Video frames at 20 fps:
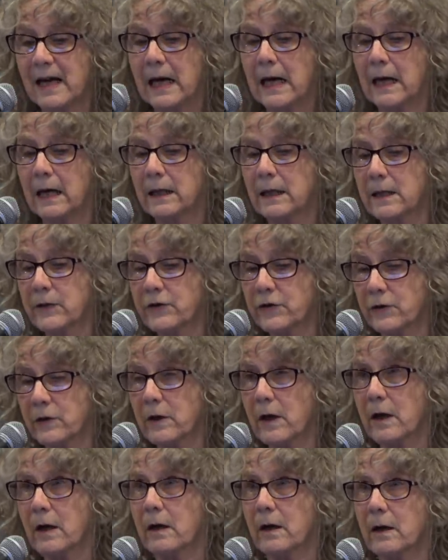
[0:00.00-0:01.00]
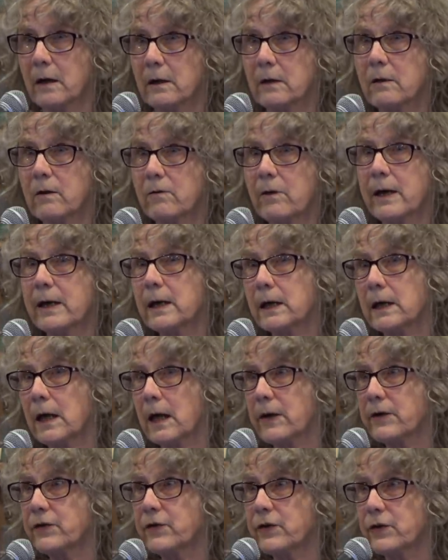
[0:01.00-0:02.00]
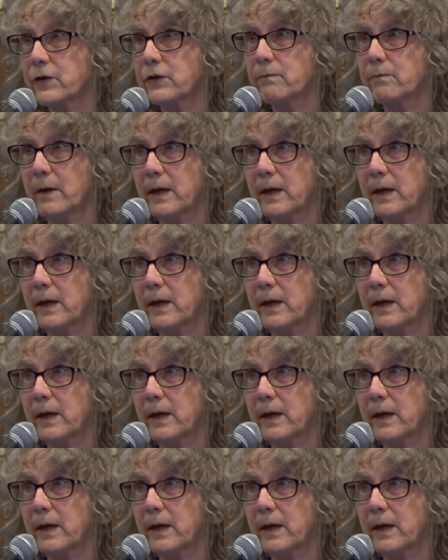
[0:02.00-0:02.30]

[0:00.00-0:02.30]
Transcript: And this uh, recognizes